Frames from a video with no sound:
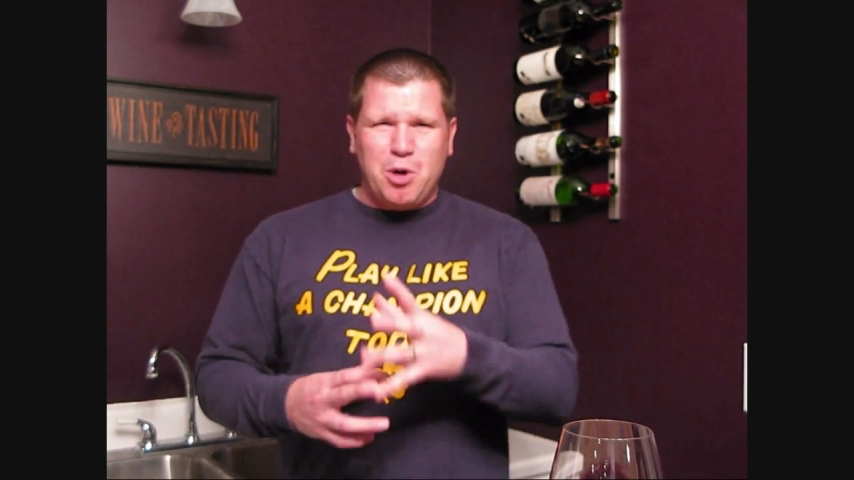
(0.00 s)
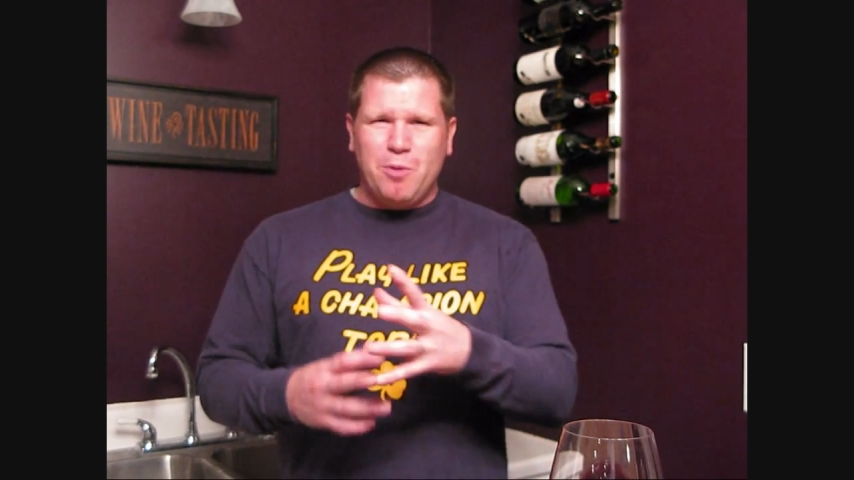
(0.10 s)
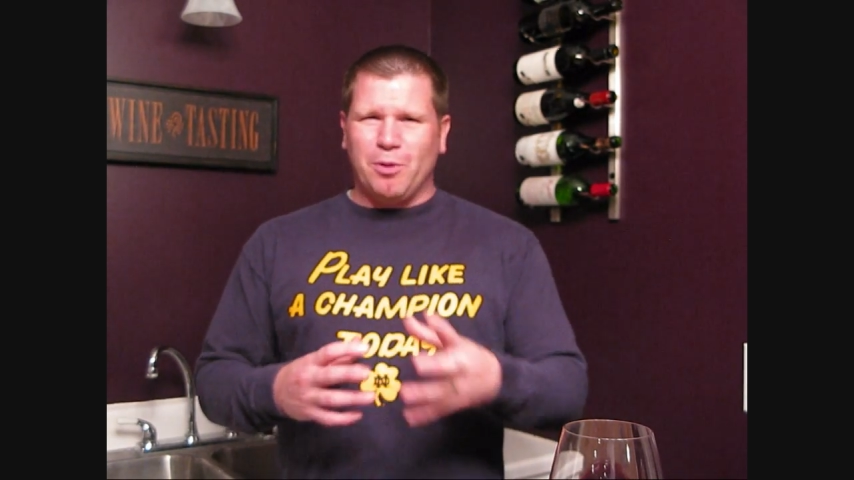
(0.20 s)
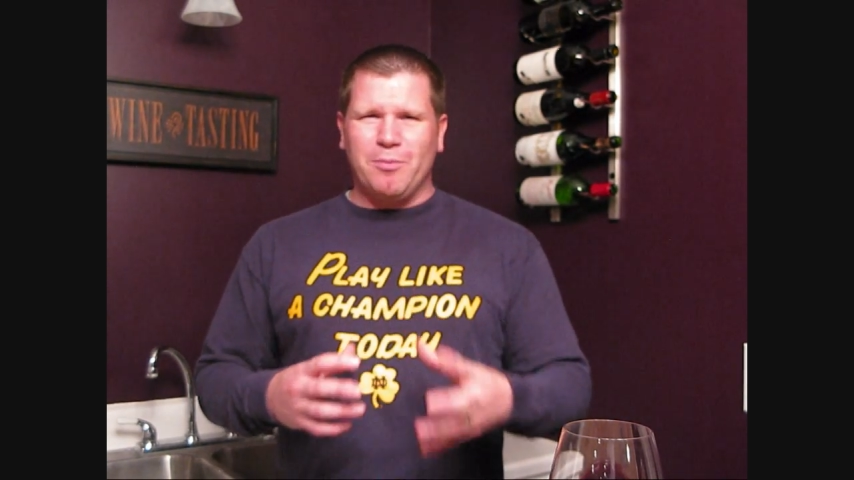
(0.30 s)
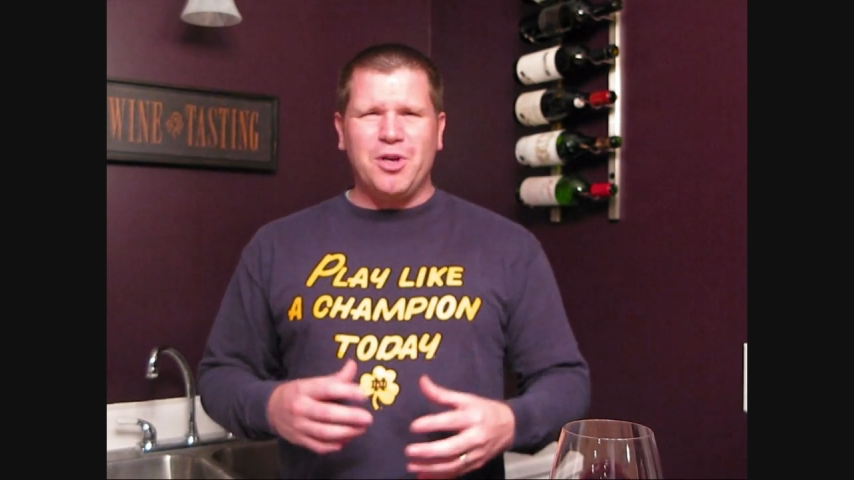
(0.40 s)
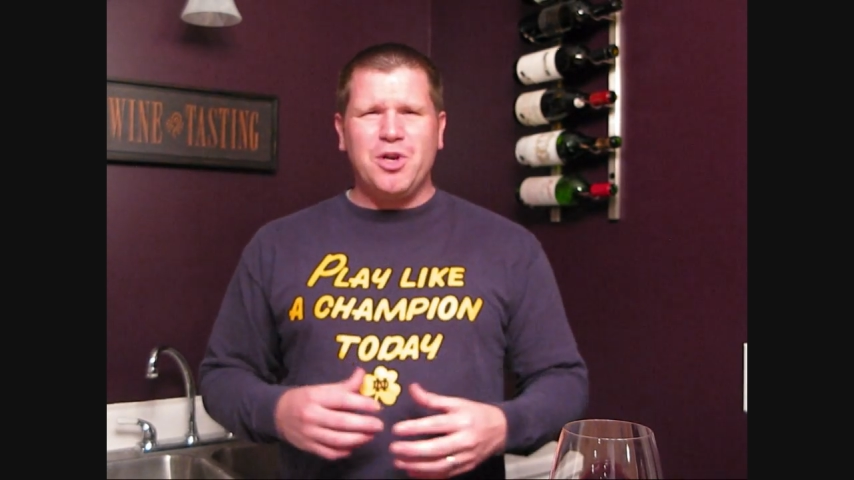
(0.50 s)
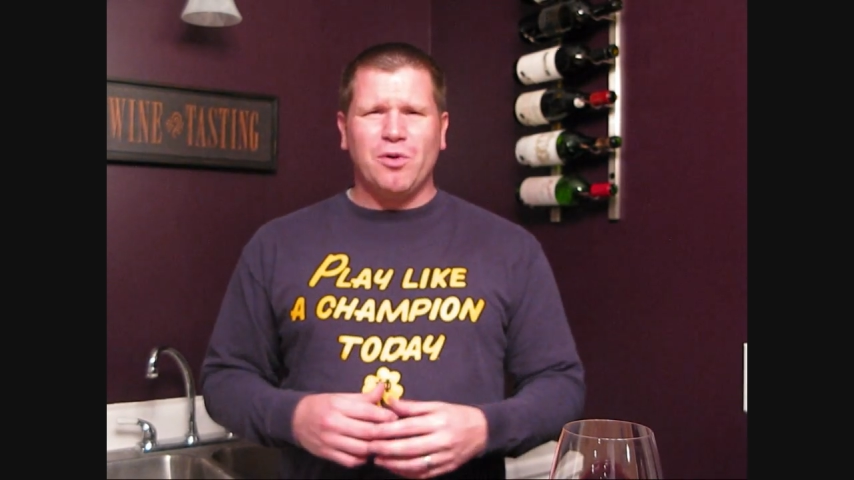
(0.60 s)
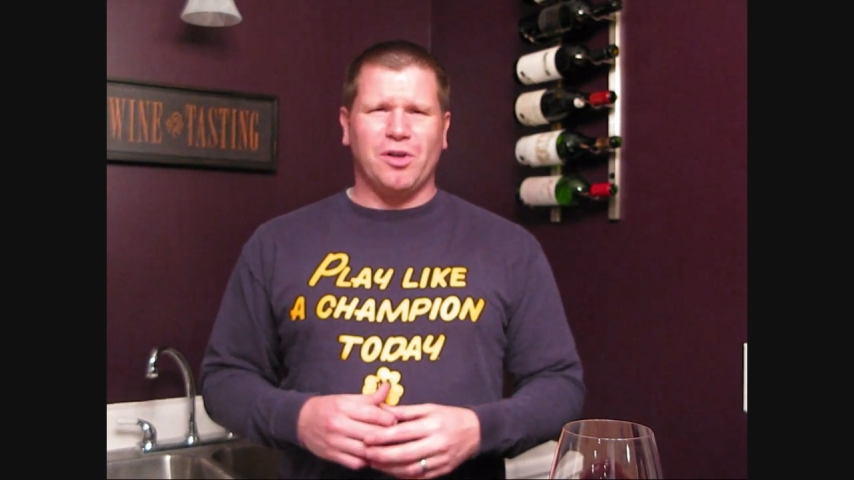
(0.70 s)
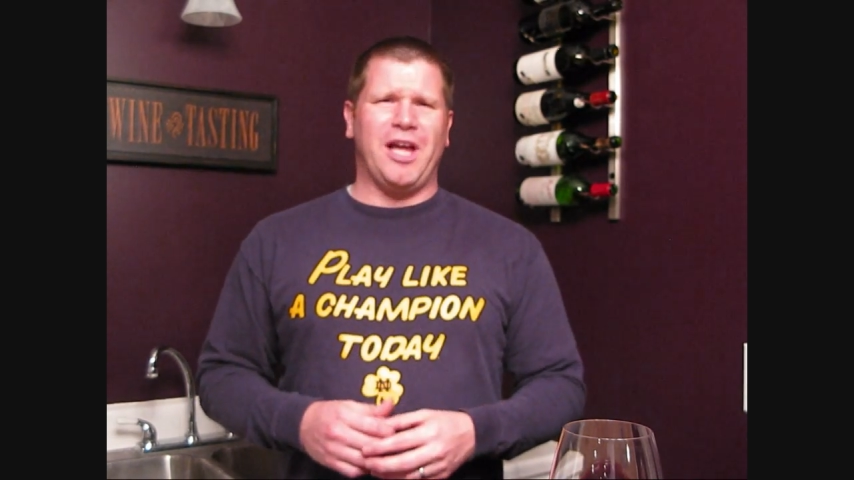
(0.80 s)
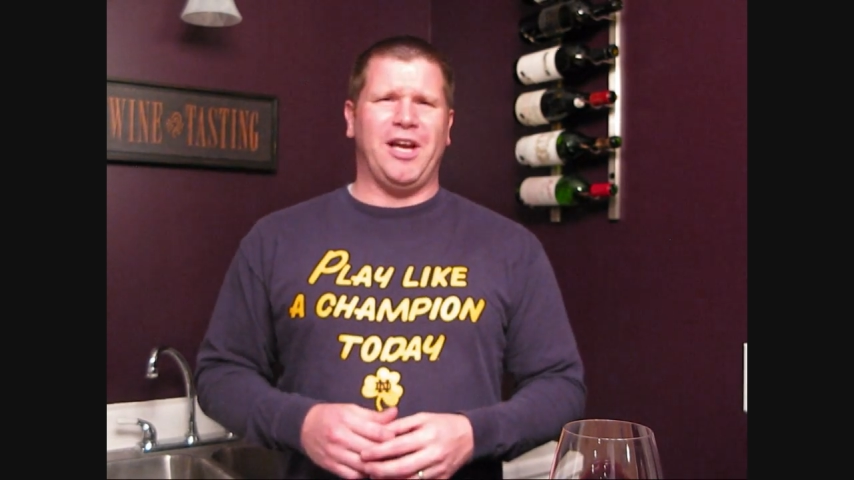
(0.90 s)
poop or
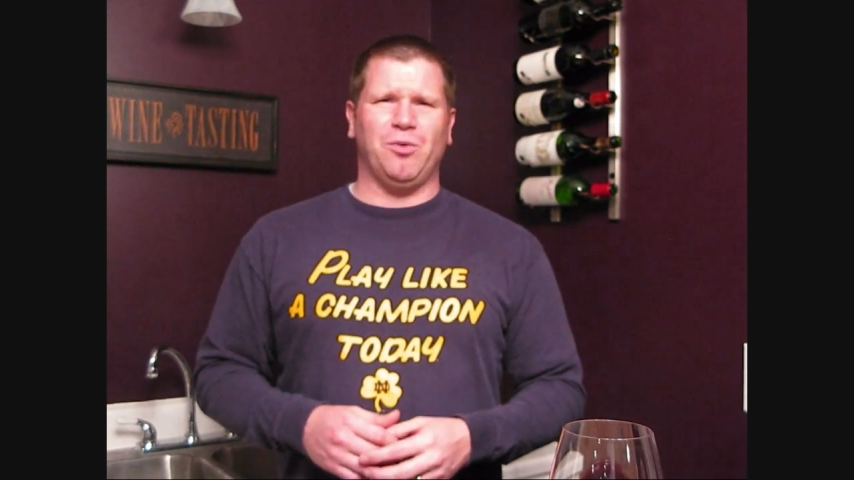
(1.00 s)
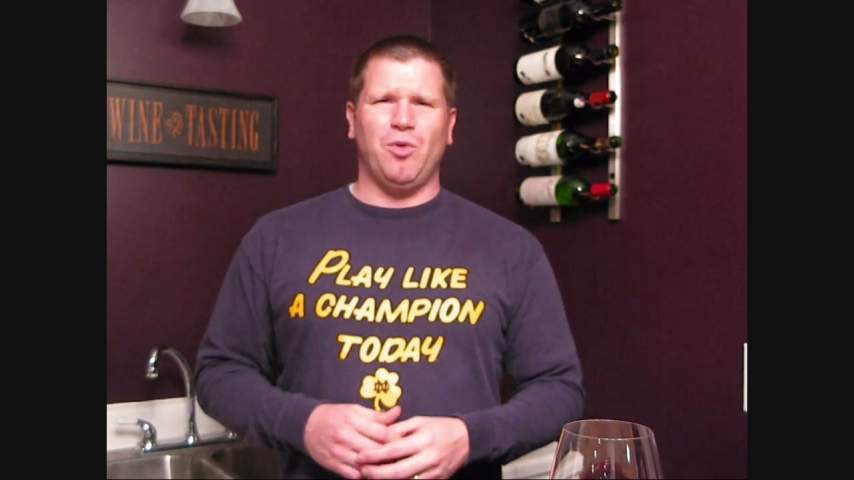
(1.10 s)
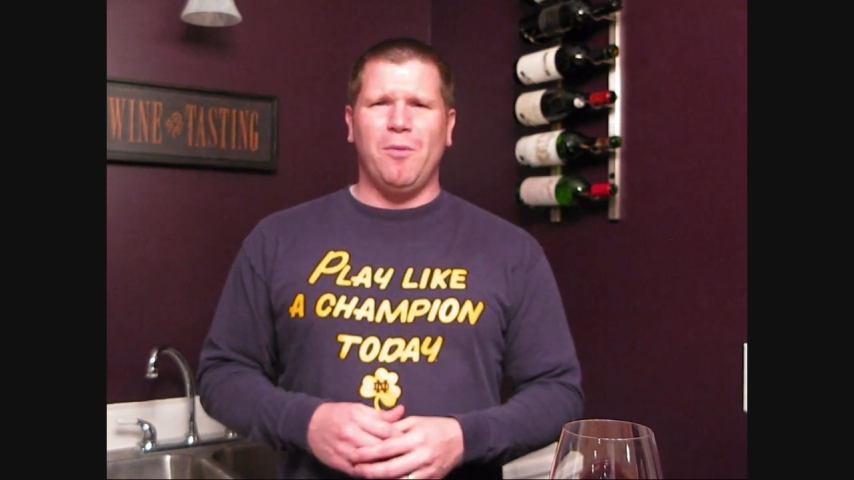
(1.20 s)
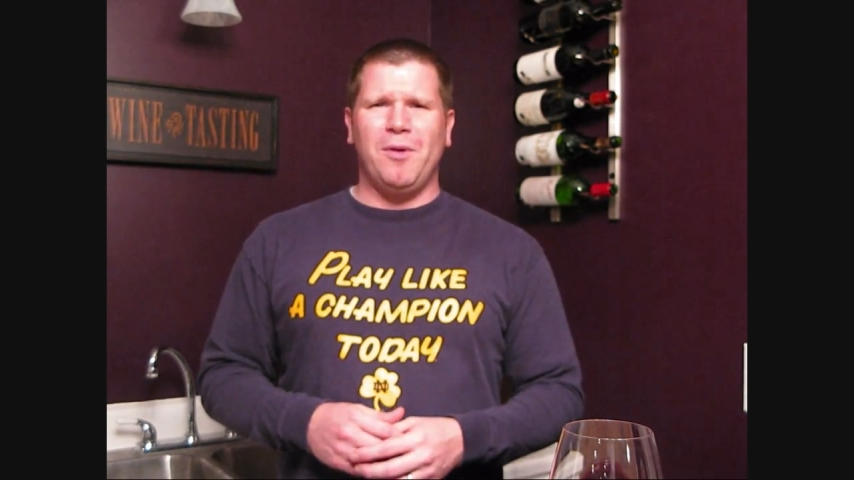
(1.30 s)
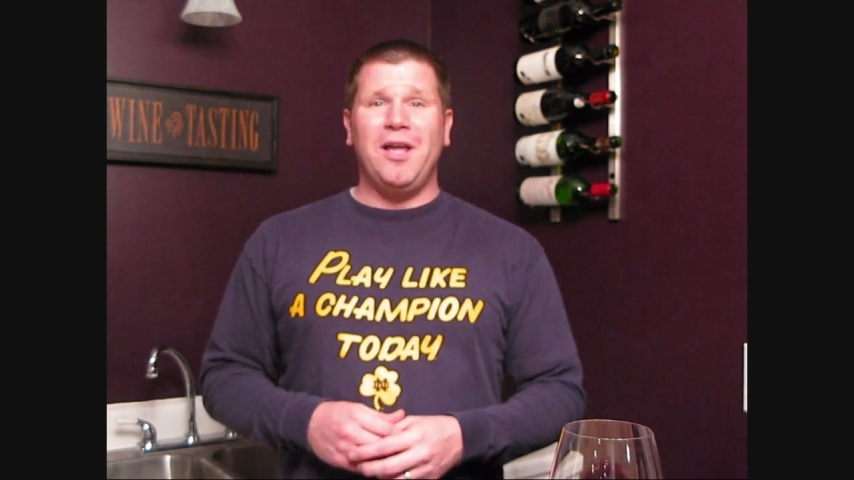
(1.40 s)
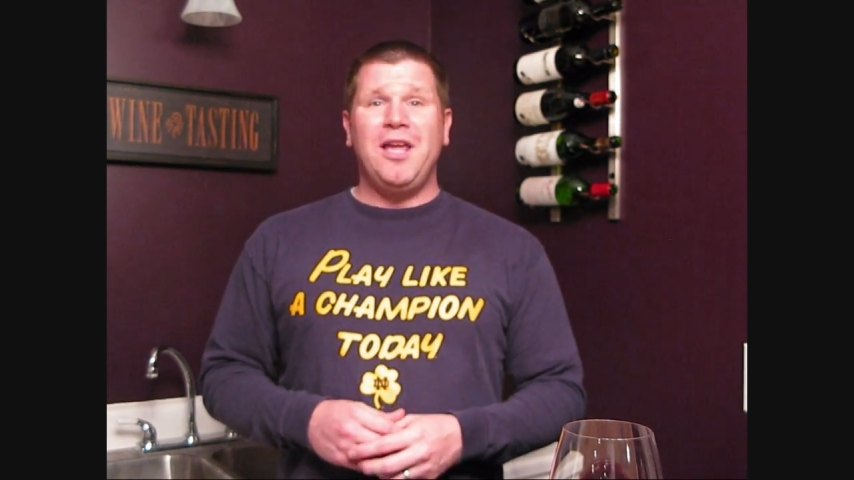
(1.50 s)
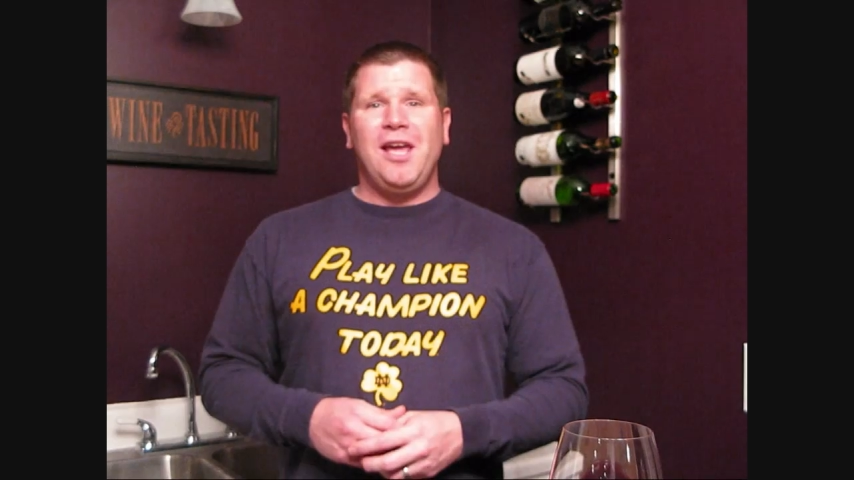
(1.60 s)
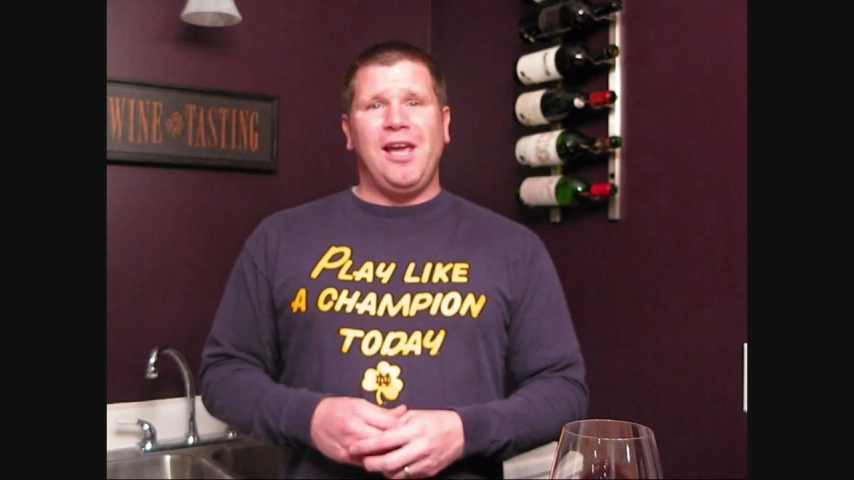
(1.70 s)
manure-like aroma